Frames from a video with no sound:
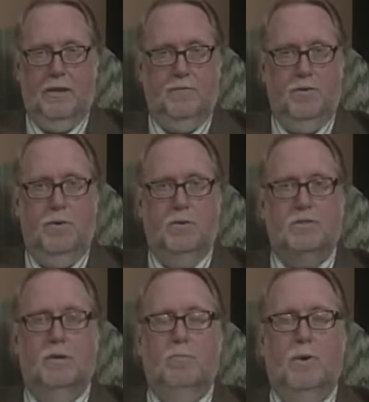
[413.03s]
And if you know
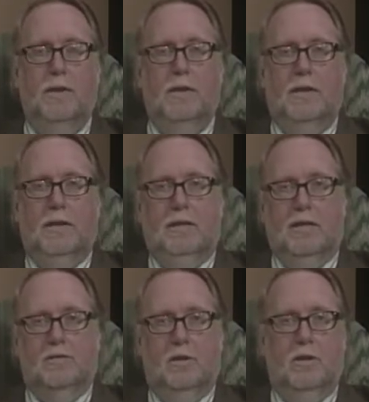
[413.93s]
someone
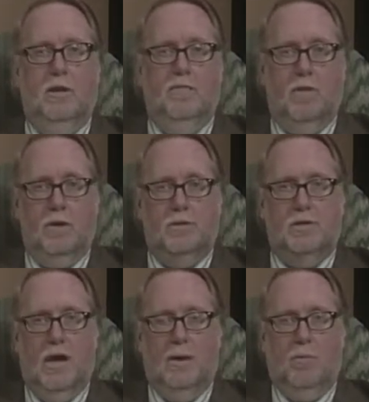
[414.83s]
that's looking for a
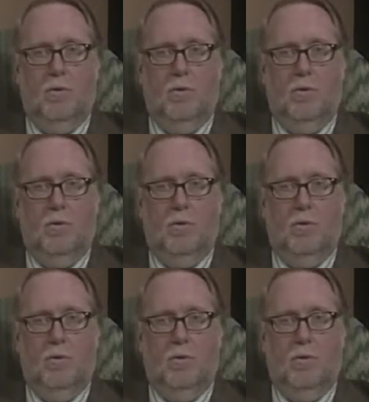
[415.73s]
job,